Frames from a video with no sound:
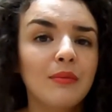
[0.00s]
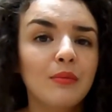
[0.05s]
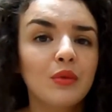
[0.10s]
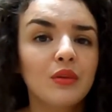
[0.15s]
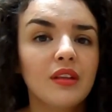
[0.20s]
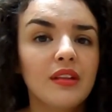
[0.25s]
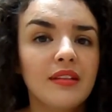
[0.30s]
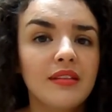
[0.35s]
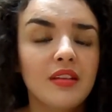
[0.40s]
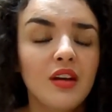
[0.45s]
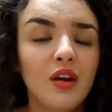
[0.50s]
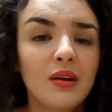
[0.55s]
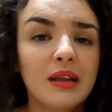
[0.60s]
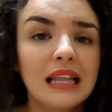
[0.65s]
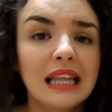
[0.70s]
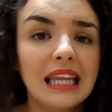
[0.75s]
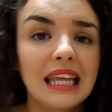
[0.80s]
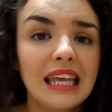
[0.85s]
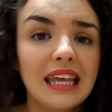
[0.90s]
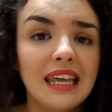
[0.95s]
and the model's
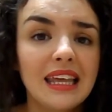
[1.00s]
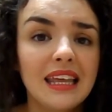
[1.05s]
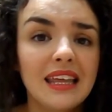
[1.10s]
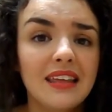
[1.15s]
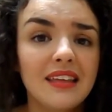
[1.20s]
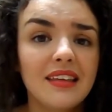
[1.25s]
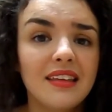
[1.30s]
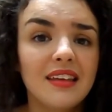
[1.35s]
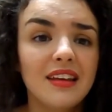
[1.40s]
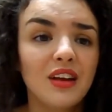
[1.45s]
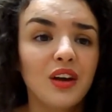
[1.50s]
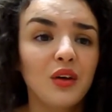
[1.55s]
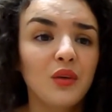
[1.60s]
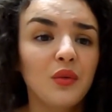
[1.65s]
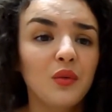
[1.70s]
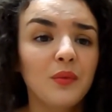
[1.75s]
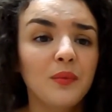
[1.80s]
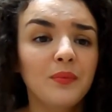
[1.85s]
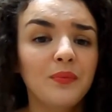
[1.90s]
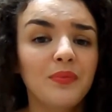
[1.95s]
totally, you
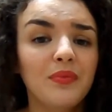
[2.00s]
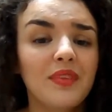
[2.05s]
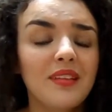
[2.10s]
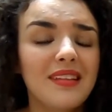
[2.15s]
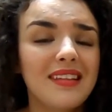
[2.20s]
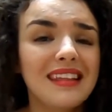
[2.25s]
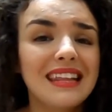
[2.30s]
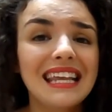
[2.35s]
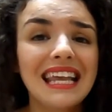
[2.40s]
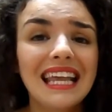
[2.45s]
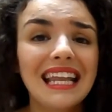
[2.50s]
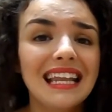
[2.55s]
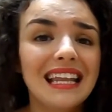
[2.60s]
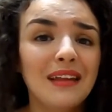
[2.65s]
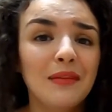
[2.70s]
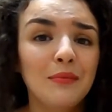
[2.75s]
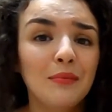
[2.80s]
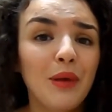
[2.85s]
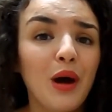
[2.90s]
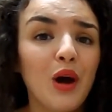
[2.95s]
know,
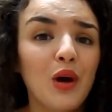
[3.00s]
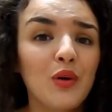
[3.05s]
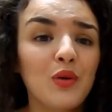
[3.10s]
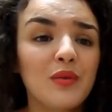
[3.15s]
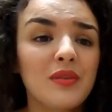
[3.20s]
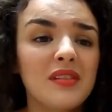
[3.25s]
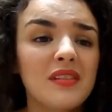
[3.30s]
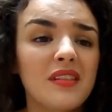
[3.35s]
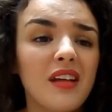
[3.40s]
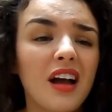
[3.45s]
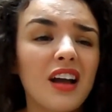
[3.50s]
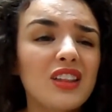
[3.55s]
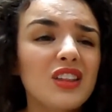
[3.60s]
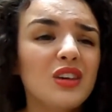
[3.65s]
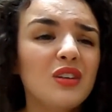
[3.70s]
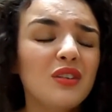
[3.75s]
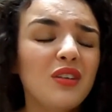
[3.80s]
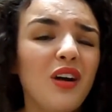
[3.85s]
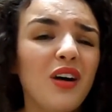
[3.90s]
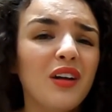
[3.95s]
skin and bones, I
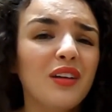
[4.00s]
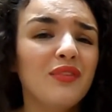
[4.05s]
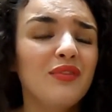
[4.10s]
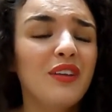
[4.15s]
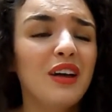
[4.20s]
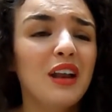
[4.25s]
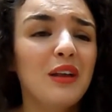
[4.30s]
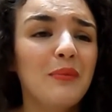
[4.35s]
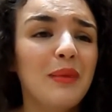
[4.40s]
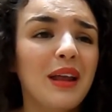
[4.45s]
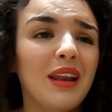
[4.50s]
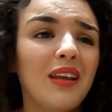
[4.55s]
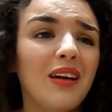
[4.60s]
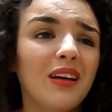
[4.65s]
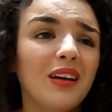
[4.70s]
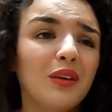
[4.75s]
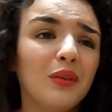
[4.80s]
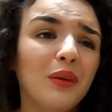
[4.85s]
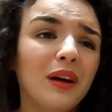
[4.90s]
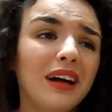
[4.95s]
do kind of feel a bit
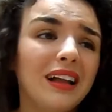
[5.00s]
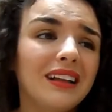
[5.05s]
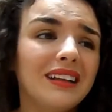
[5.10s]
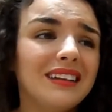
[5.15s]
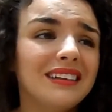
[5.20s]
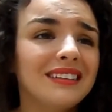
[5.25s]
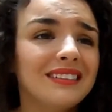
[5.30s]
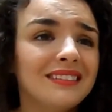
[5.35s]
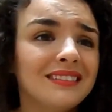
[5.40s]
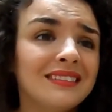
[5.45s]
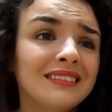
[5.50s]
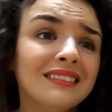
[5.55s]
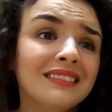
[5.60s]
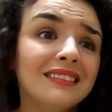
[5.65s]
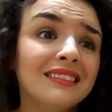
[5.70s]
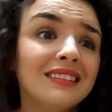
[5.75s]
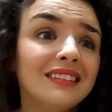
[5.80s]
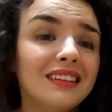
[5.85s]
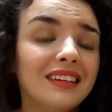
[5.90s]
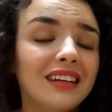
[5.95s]
like, well,
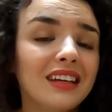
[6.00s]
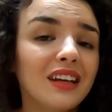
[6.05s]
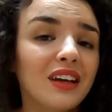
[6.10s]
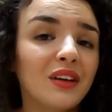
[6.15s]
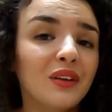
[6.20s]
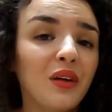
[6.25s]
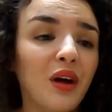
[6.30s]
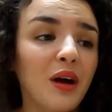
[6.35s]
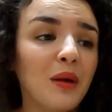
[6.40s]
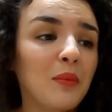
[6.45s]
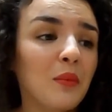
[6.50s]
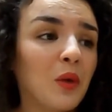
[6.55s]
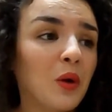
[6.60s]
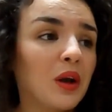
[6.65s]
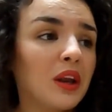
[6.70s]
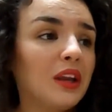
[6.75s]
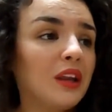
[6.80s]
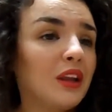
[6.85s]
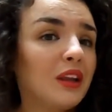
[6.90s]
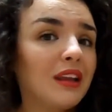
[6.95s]
you know, I'm not
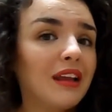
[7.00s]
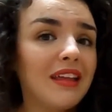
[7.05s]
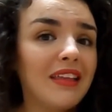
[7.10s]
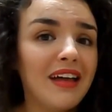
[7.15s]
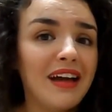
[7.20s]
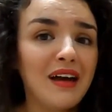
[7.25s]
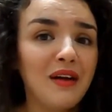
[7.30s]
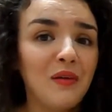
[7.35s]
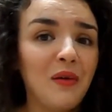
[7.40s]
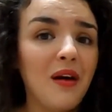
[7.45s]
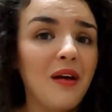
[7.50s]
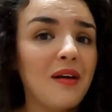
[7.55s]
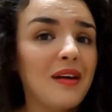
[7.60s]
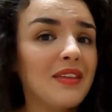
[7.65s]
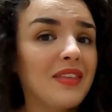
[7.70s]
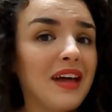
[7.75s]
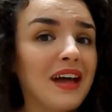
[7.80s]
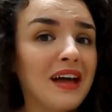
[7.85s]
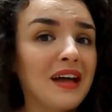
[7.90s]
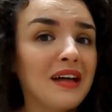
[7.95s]
going to look like that
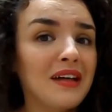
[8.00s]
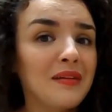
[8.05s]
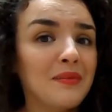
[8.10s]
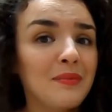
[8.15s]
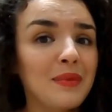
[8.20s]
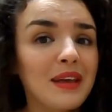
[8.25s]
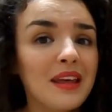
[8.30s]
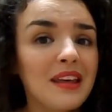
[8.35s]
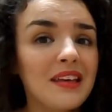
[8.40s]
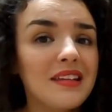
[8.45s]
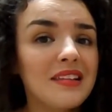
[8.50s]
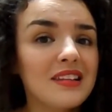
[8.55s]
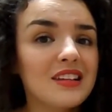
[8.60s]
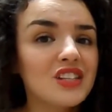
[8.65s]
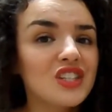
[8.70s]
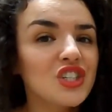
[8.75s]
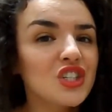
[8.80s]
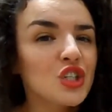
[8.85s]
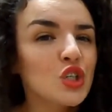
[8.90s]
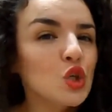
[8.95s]
wearing that, because
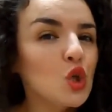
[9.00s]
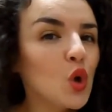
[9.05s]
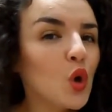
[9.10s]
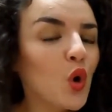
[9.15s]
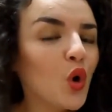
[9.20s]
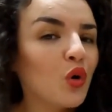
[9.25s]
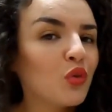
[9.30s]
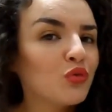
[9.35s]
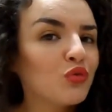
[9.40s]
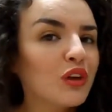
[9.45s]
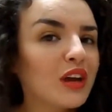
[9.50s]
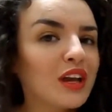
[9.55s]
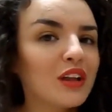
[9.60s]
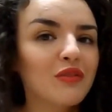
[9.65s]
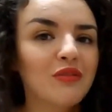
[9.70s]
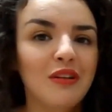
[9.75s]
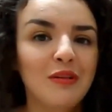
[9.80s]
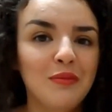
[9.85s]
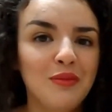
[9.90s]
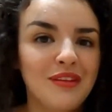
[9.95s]
it's just not a
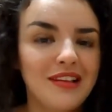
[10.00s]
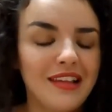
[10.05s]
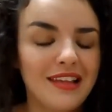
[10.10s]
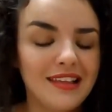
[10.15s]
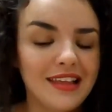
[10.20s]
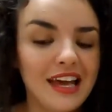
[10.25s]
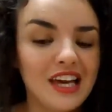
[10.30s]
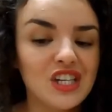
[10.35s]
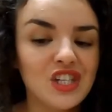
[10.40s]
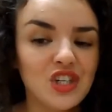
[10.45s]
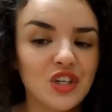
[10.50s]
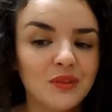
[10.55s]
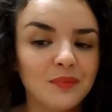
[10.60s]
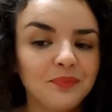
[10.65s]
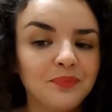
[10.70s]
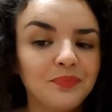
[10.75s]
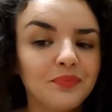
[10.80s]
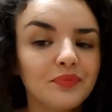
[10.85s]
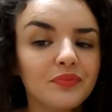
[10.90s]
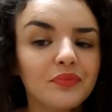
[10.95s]
real
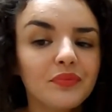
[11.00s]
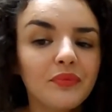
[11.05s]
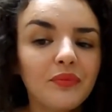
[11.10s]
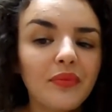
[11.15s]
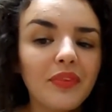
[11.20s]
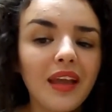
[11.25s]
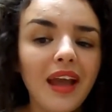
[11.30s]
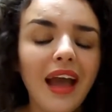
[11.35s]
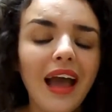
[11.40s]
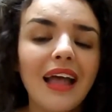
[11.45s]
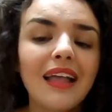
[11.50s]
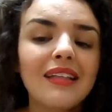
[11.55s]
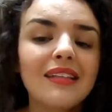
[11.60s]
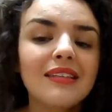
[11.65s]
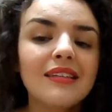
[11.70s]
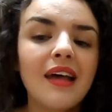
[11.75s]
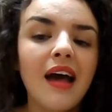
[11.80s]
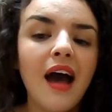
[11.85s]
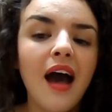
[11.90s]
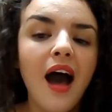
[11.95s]
representation.
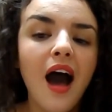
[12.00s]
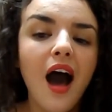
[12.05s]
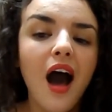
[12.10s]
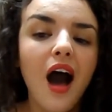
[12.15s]
And